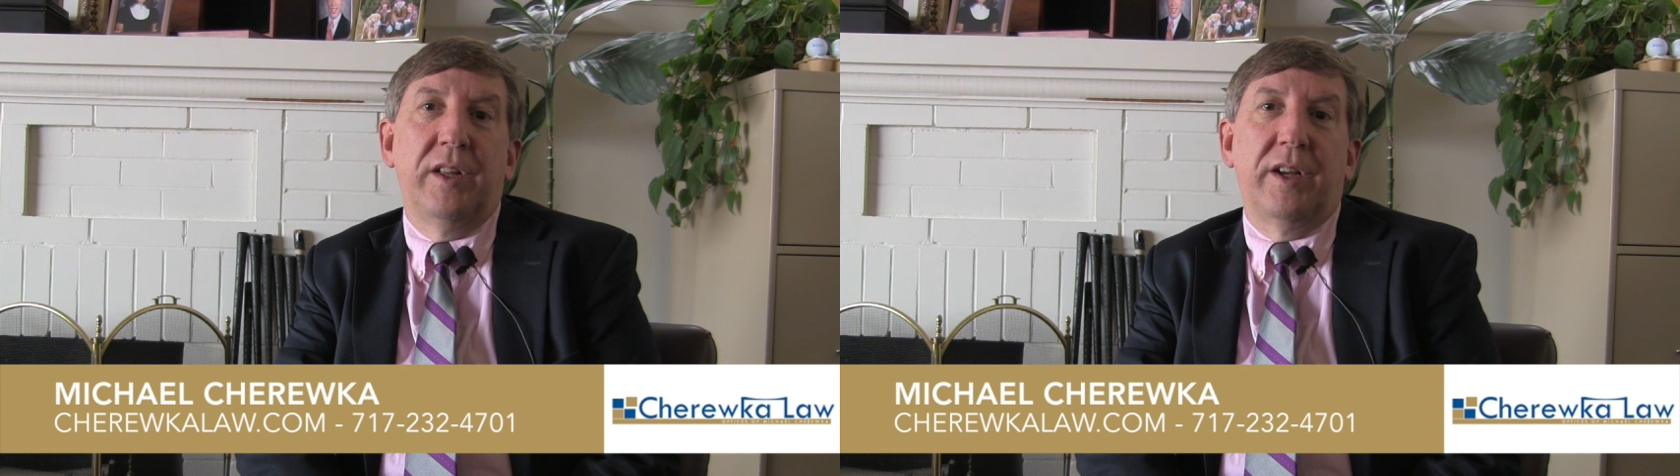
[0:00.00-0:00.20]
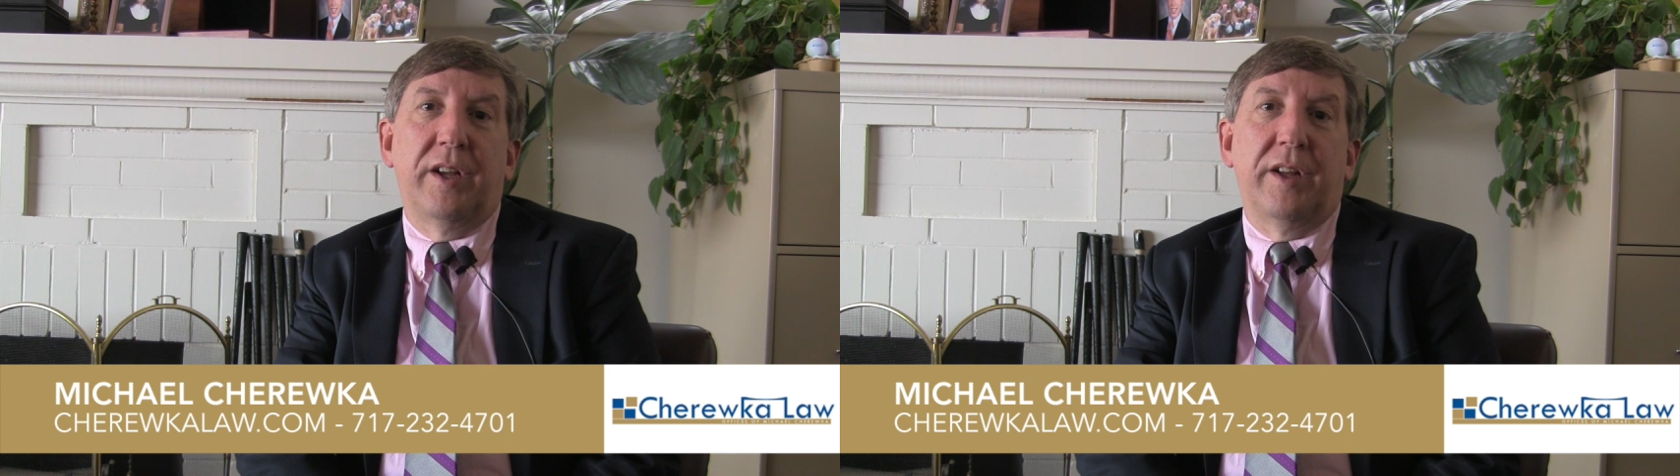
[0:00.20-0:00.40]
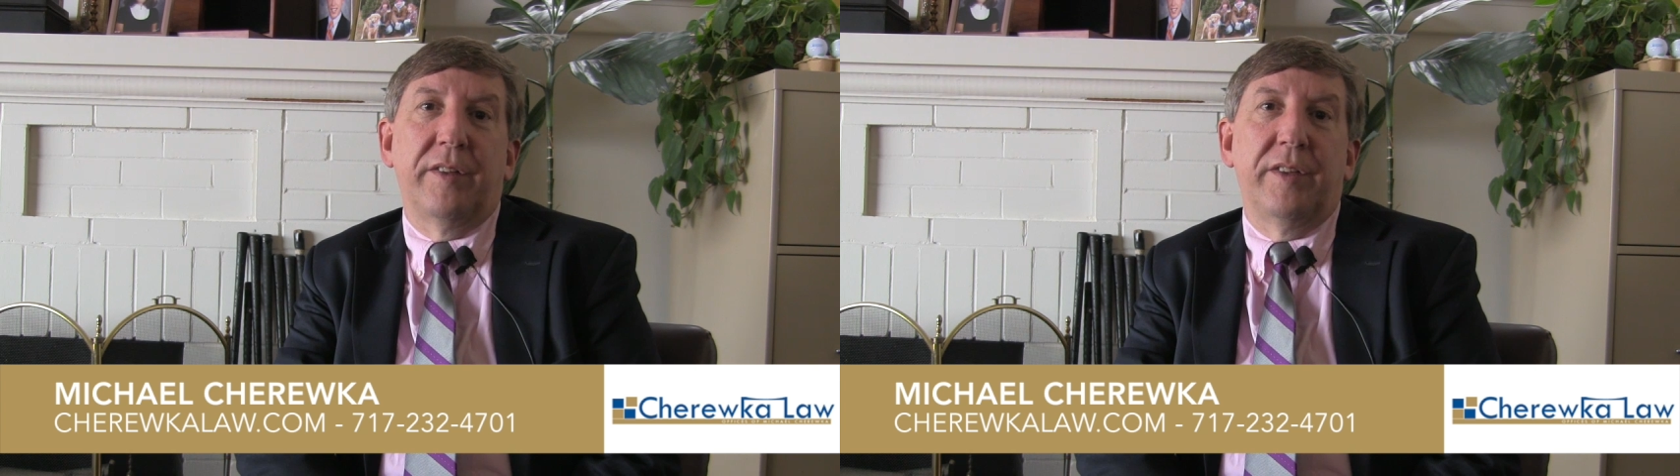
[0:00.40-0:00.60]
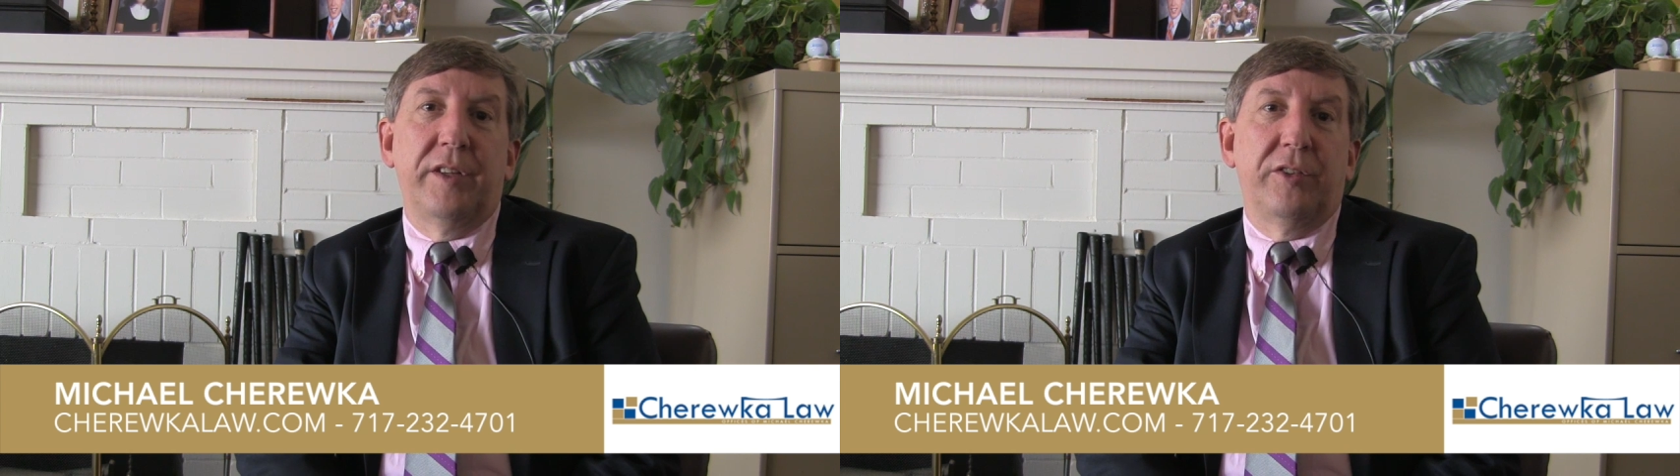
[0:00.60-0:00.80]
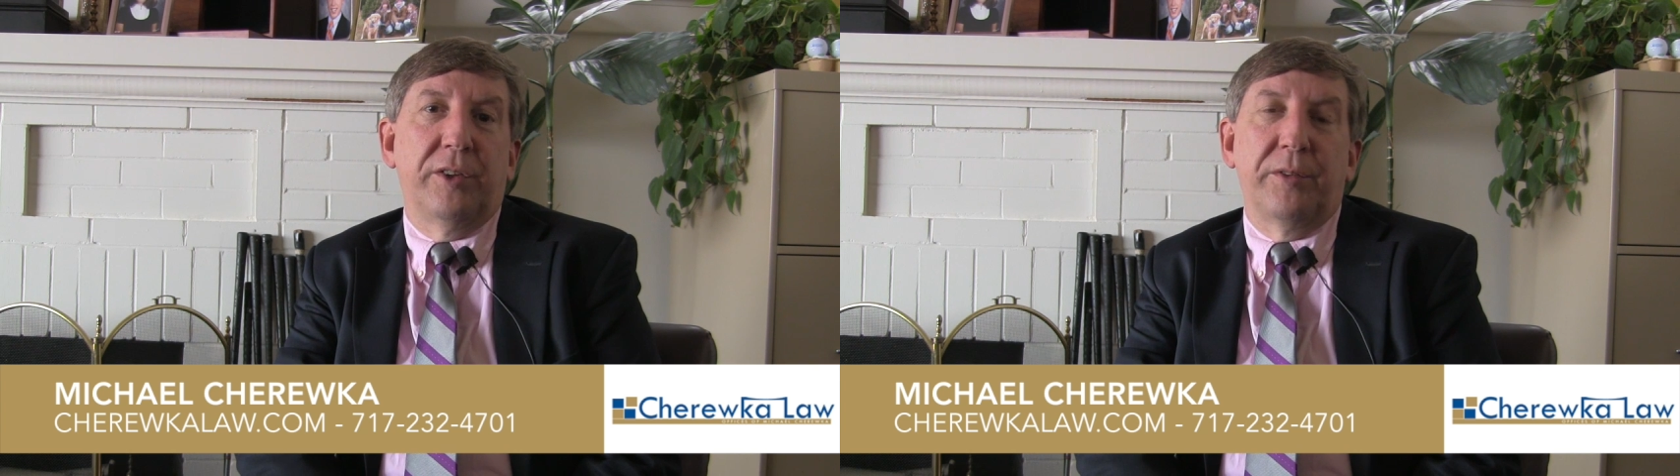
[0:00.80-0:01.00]

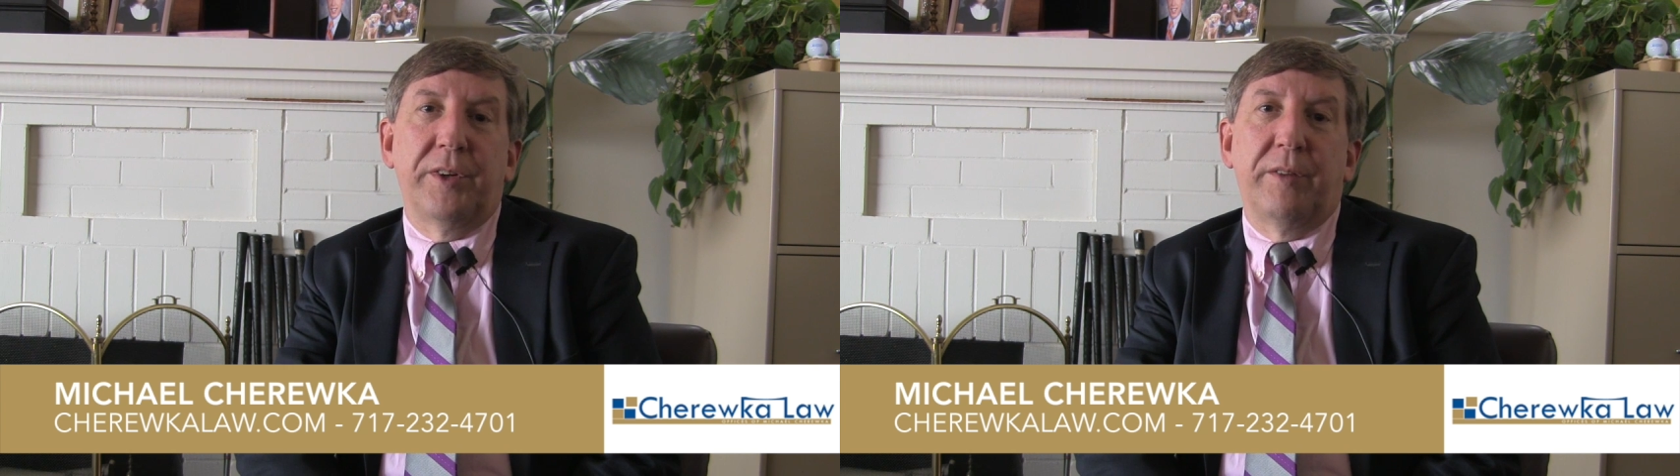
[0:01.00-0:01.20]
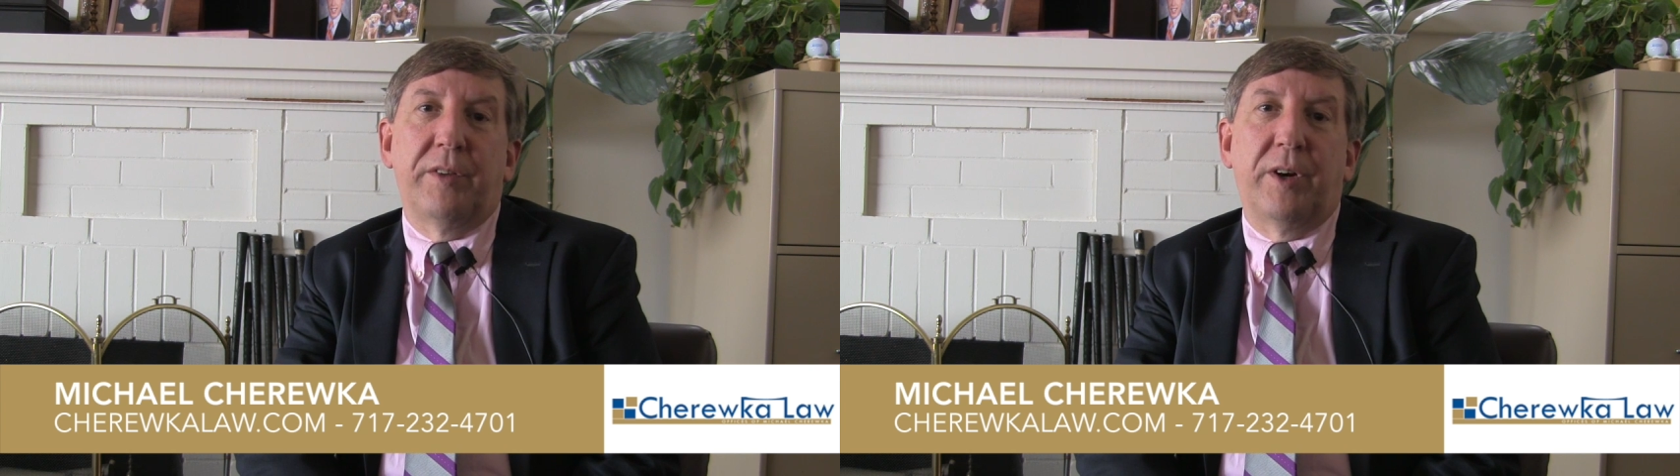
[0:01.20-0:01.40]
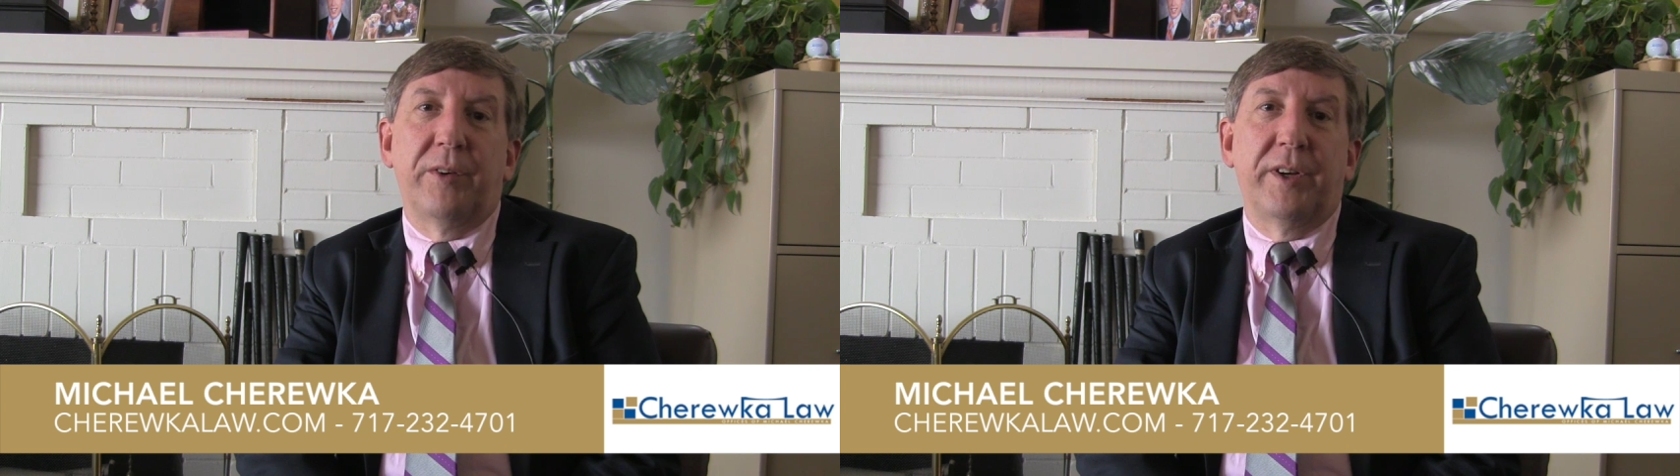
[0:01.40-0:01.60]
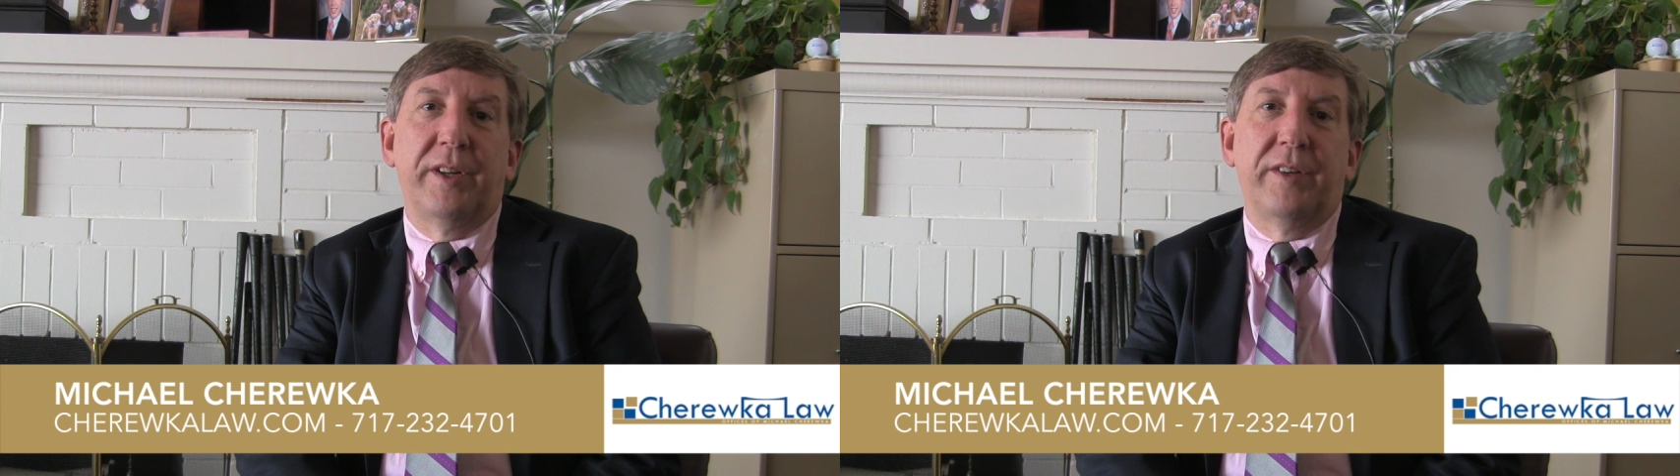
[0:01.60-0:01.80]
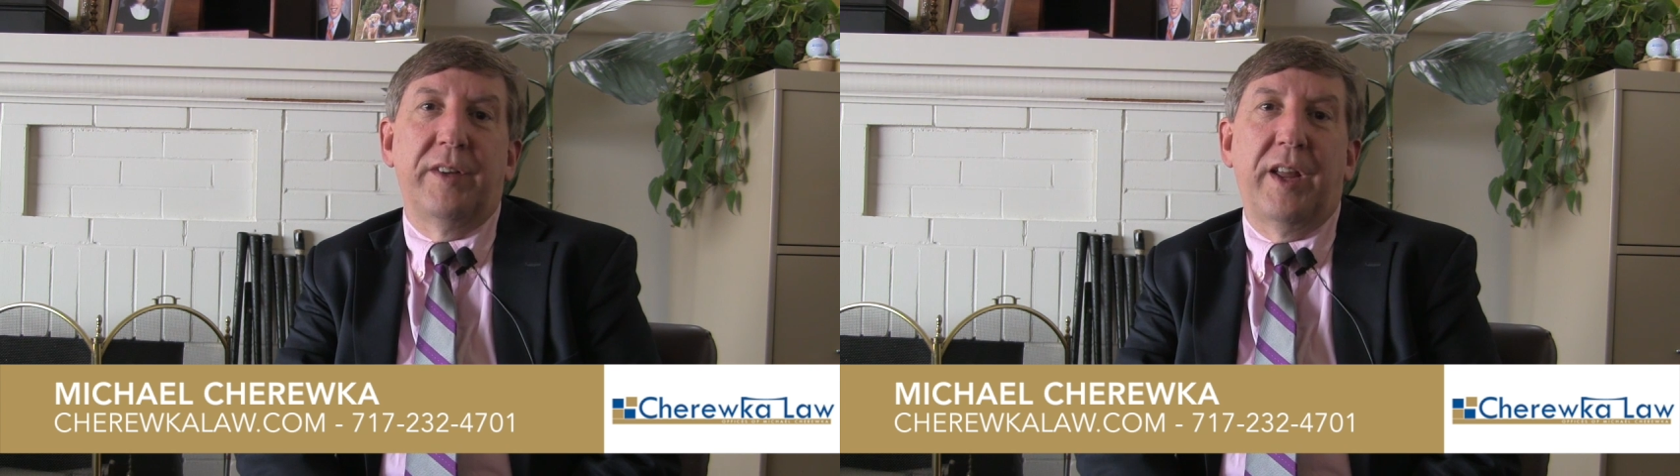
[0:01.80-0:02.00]
The children have already